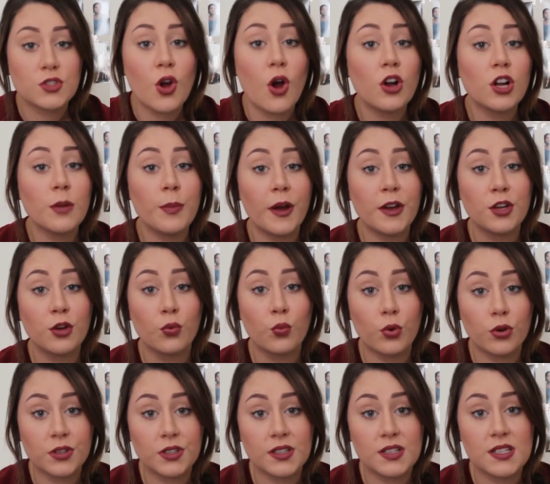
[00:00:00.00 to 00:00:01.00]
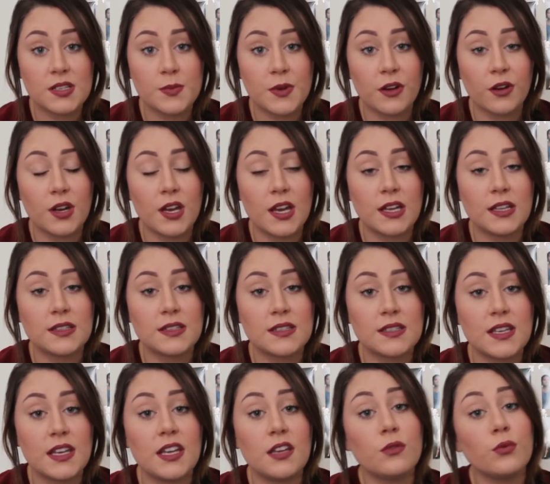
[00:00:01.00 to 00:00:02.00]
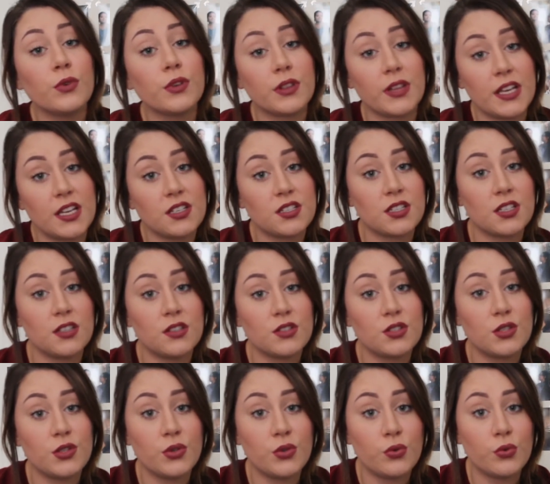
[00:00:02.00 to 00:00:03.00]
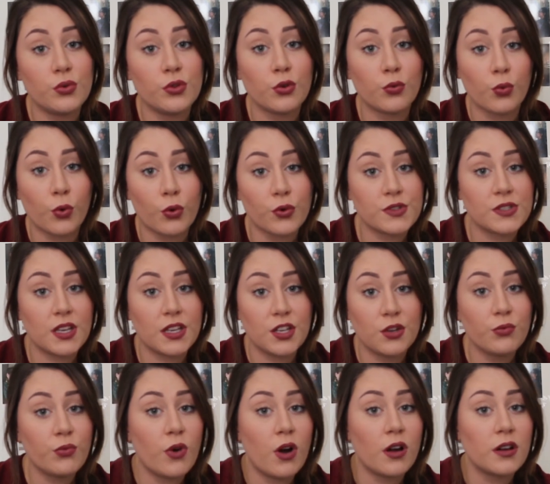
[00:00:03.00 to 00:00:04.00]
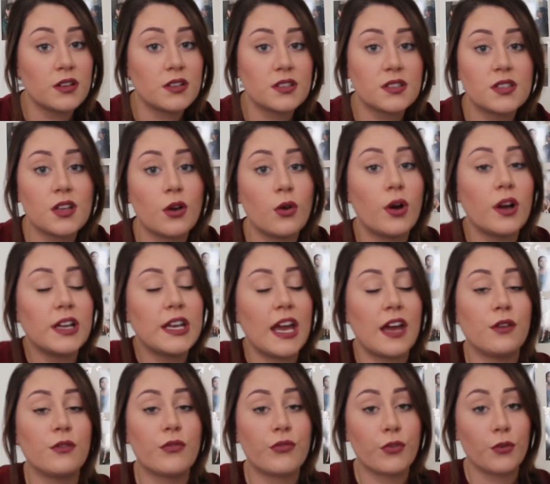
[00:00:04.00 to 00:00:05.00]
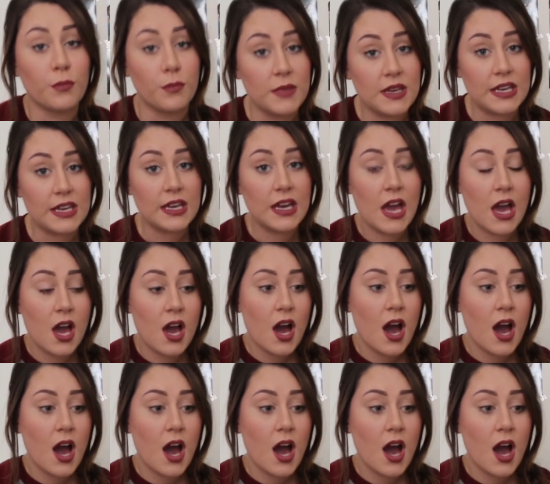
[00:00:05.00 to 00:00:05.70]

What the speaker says: Talk about your work experience in relation to the roles that you want. So again, for me,